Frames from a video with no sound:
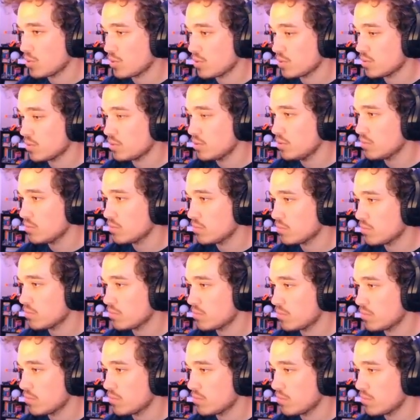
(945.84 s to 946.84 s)
Oh.
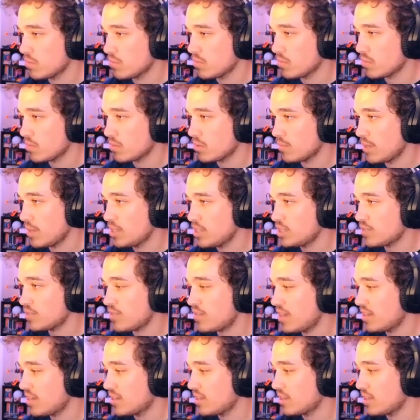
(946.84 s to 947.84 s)
Imagine if that
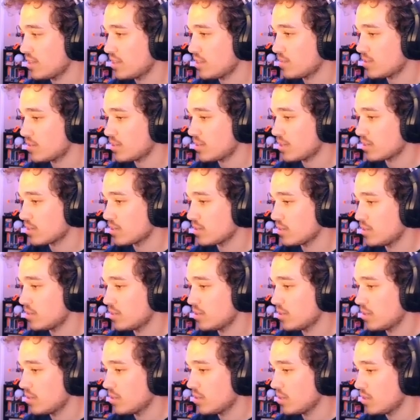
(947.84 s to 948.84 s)
hit. That'd have been not good.
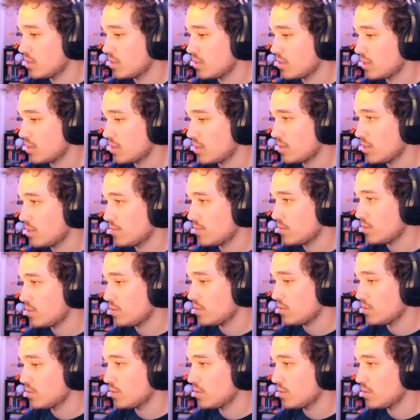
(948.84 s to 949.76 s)
I don't have ult.